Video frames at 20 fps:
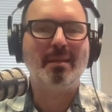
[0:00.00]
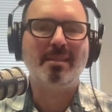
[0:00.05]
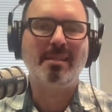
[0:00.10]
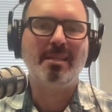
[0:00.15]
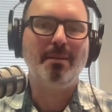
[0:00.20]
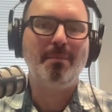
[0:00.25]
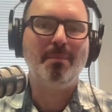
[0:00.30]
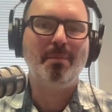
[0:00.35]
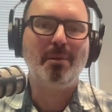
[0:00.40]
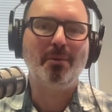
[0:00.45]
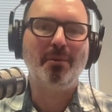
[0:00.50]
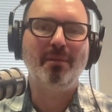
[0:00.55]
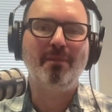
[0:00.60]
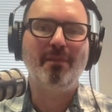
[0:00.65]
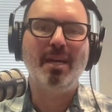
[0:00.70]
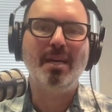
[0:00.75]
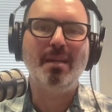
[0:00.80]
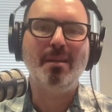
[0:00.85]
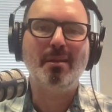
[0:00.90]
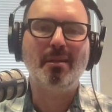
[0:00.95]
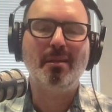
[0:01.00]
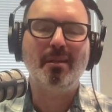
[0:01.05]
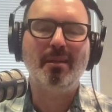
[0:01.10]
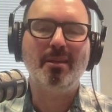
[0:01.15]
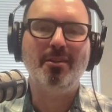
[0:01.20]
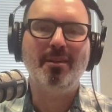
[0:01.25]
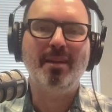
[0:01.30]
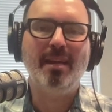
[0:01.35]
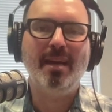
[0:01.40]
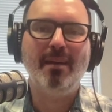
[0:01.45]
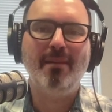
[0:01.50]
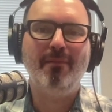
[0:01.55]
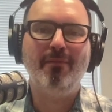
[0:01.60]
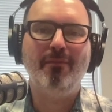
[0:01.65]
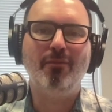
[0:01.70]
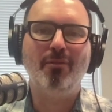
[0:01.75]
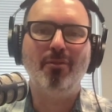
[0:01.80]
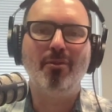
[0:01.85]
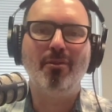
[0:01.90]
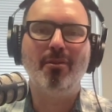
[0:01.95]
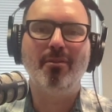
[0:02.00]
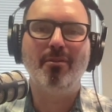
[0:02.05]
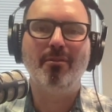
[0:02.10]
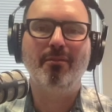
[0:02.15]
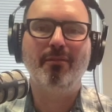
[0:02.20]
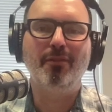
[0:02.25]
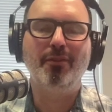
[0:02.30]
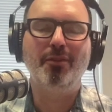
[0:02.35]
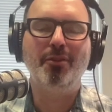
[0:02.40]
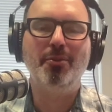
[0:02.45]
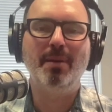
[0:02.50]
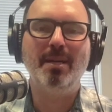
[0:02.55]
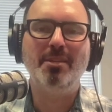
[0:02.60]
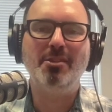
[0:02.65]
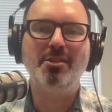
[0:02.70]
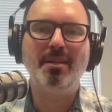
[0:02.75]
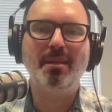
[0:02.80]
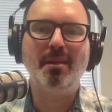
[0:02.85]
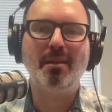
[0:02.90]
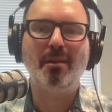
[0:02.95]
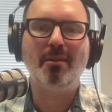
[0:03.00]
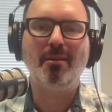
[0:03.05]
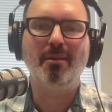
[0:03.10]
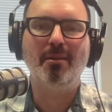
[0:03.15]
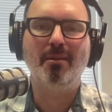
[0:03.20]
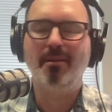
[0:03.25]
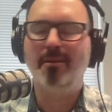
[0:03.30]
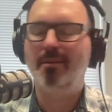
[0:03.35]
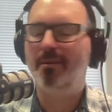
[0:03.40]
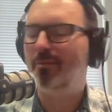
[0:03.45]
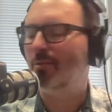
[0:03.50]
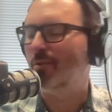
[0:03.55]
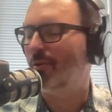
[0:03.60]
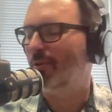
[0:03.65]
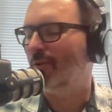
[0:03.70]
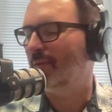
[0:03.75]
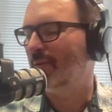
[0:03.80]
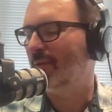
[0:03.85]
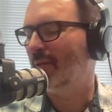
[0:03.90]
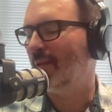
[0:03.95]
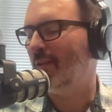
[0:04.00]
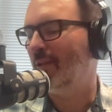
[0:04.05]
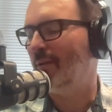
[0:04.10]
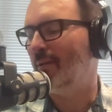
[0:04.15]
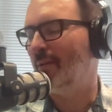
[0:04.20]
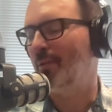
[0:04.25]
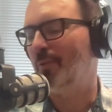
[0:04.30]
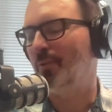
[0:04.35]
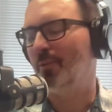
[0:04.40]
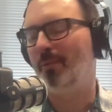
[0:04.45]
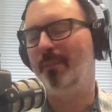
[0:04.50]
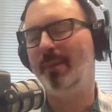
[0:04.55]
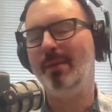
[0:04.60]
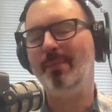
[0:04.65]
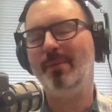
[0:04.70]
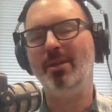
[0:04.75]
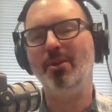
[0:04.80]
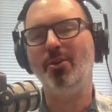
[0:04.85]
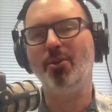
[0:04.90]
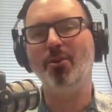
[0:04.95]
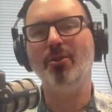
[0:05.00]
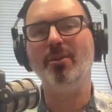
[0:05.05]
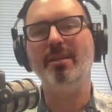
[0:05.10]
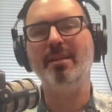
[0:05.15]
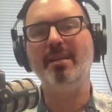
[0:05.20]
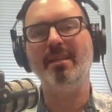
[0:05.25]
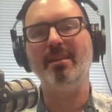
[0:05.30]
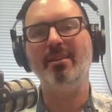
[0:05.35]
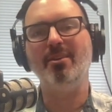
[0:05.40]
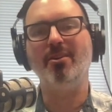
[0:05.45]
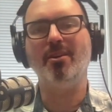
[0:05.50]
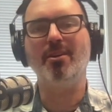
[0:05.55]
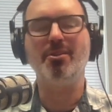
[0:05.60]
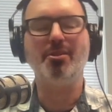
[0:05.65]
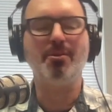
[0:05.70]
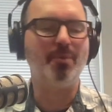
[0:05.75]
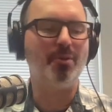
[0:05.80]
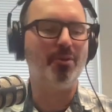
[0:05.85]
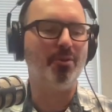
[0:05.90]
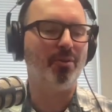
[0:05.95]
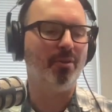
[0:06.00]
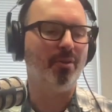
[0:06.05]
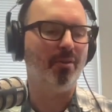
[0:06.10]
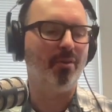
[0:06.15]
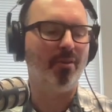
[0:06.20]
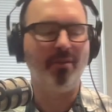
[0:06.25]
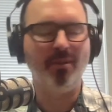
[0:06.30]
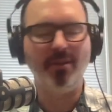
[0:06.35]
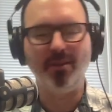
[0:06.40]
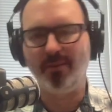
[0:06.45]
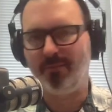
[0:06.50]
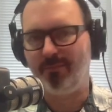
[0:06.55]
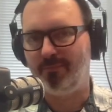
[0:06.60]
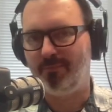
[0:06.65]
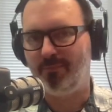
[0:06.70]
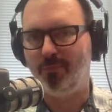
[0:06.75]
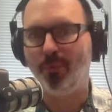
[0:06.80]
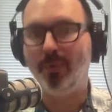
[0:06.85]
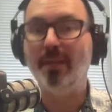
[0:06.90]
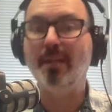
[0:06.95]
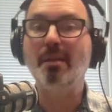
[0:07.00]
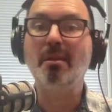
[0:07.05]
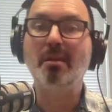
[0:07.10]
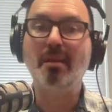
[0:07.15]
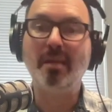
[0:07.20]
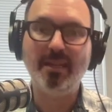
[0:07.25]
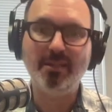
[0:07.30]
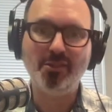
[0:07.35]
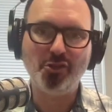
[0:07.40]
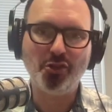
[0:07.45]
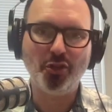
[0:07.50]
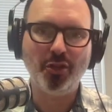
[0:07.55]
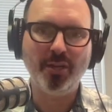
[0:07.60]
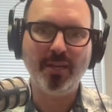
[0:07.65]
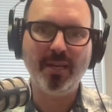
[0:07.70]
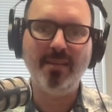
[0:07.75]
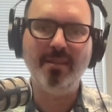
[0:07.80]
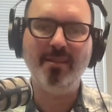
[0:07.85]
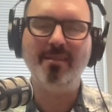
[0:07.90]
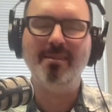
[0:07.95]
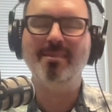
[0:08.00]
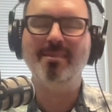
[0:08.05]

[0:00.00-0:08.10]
tips or advice that you'd have for new agents or those who are maybe early in their entrepreneur or their real estate journey?